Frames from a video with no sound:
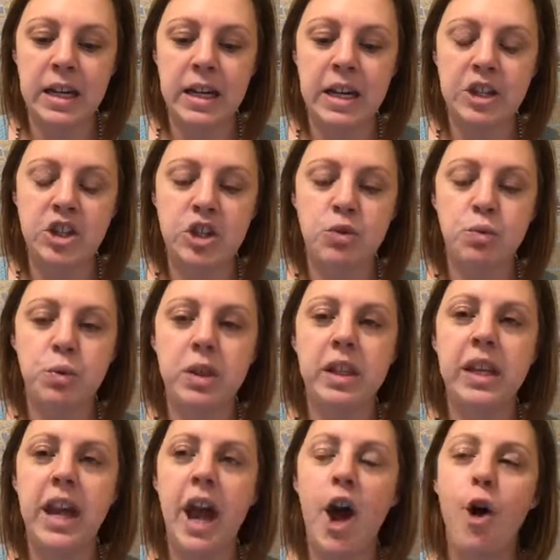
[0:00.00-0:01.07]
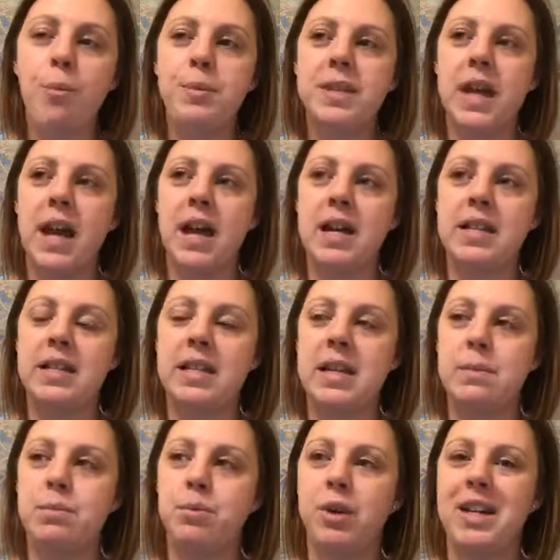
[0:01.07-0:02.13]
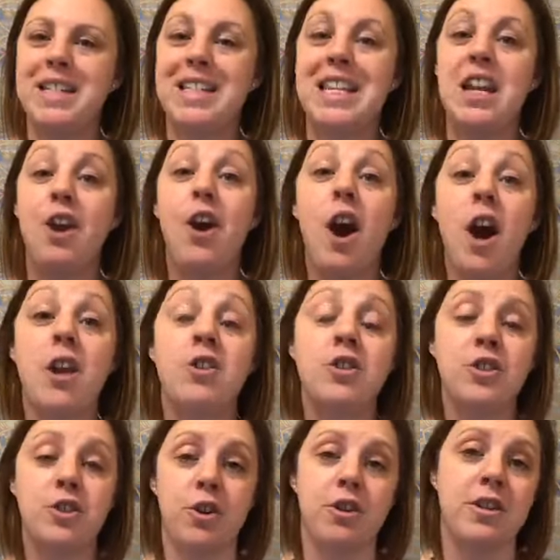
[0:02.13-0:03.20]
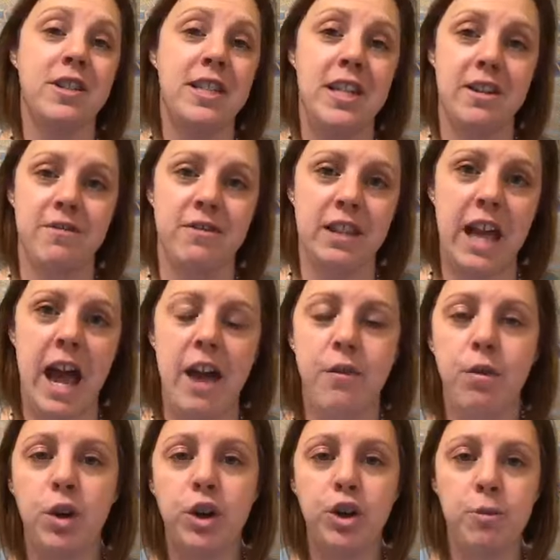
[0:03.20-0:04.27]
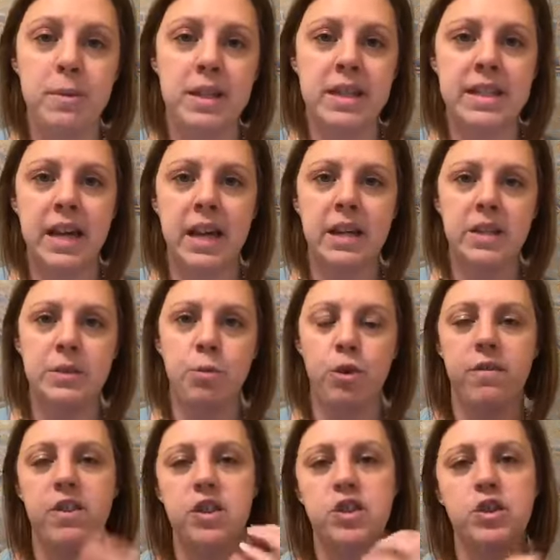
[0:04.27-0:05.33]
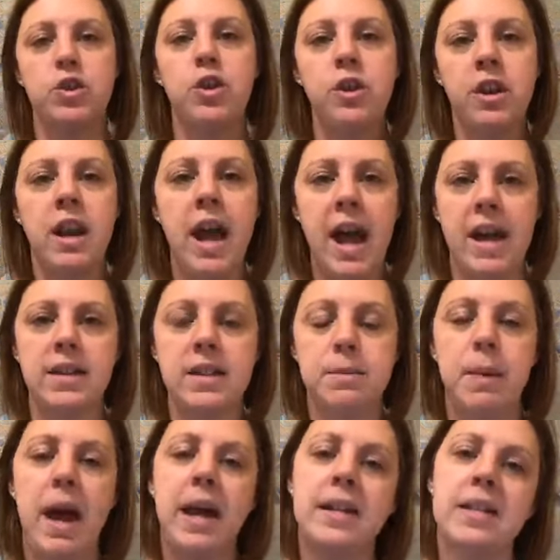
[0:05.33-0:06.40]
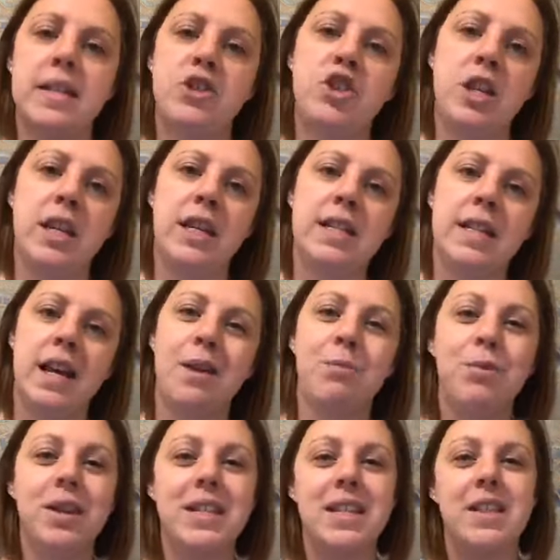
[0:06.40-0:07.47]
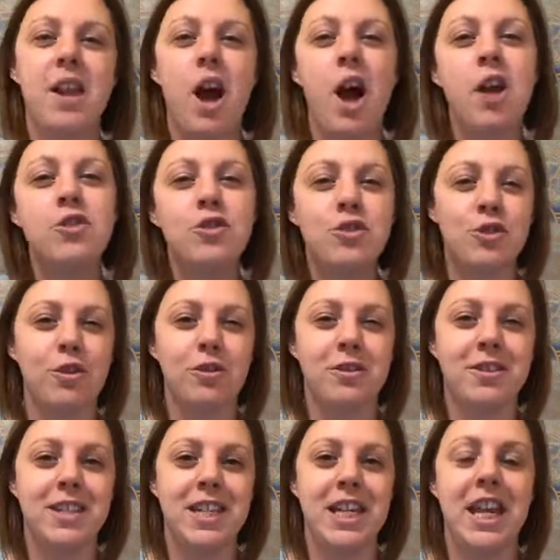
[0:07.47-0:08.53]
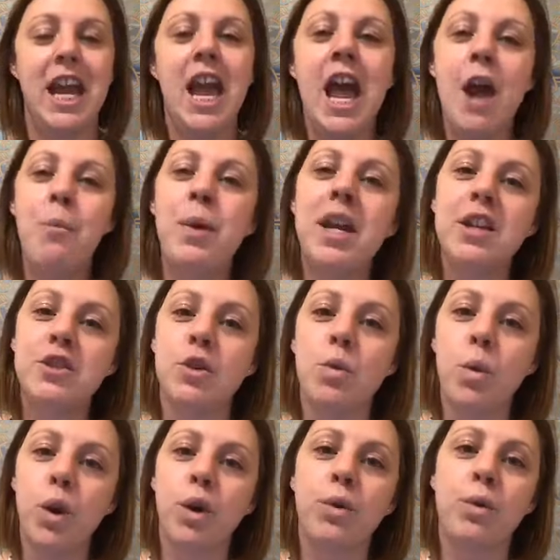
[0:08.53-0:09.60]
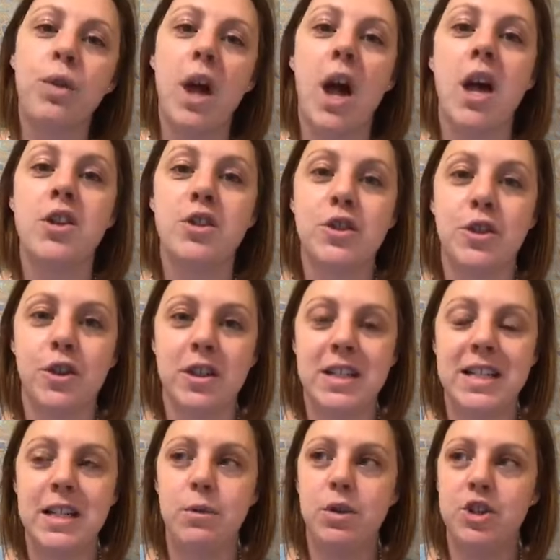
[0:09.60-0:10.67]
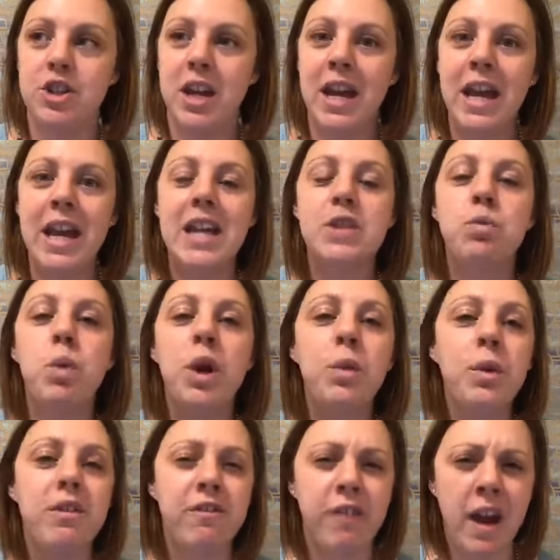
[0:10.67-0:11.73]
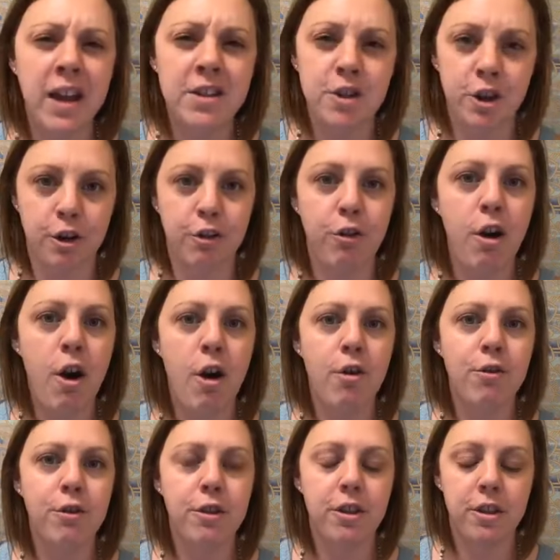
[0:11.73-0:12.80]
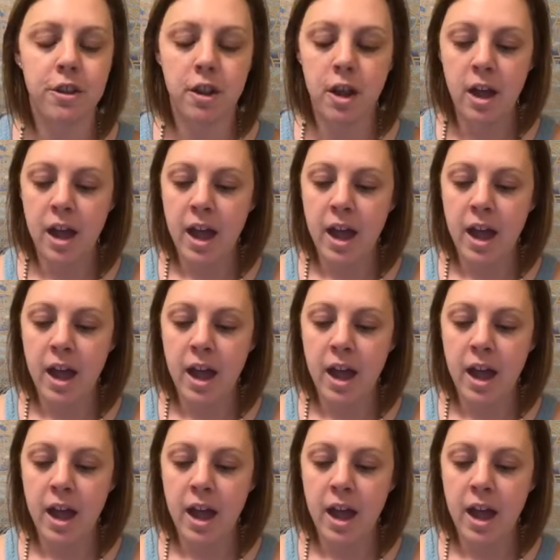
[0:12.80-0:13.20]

it just really helps us embrace the uncertainty of life, where human design is more of the certain aspects. The gene keys kind of brings in the uncertainty, and we get to work through the uncertainty, which is where we find our growth.